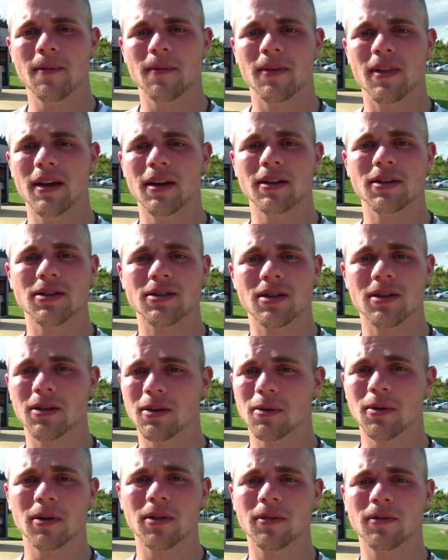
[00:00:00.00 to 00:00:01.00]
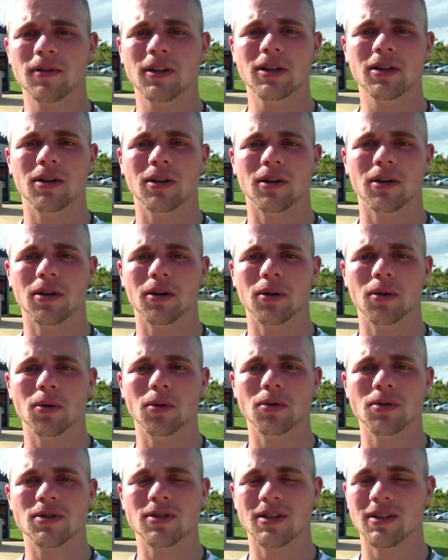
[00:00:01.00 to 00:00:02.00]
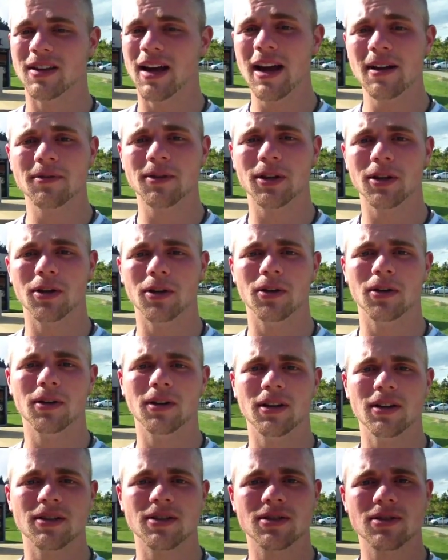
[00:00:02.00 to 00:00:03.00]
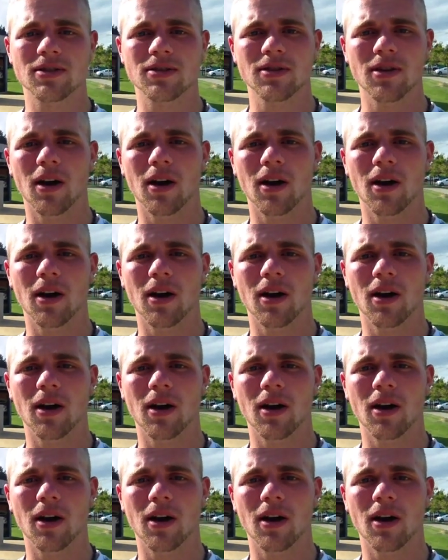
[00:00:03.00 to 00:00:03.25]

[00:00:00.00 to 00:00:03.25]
there's the Lord of the vineyard whose livelihood is